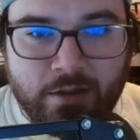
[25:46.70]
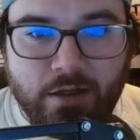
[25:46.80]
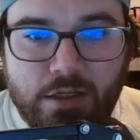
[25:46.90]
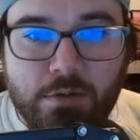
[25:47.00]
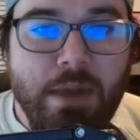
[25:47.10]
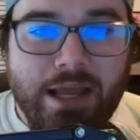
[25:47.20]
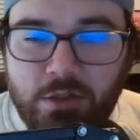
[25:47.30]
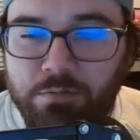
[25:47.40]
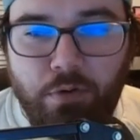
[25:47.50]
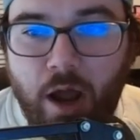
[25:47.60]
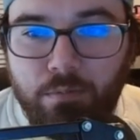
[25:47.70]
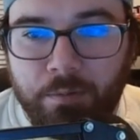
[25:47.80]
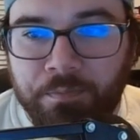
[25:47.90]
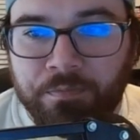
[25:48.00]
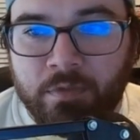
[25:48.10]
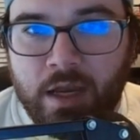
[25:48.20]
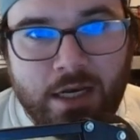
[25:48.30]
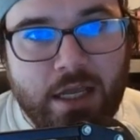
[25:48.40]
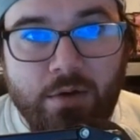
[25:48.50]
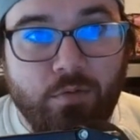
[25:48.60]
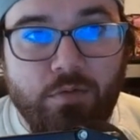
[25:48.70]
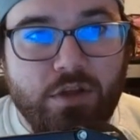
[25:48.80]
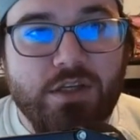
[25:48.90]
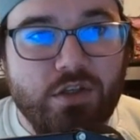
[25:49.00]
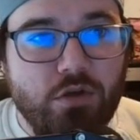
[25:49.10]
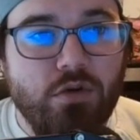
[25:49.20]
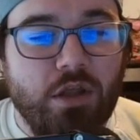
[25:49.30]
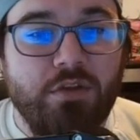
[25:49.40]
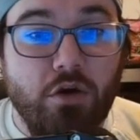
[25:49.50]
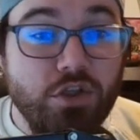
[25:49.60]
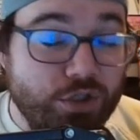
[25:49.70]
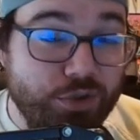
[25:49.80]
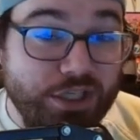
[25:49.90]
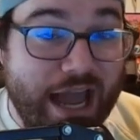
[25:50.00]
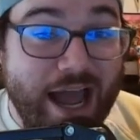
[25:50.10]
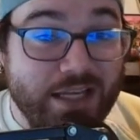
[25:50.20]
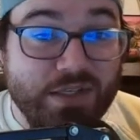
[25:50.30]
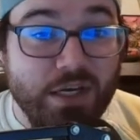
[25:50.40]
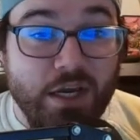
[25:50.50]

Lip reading: It's a massive problem. And those three guys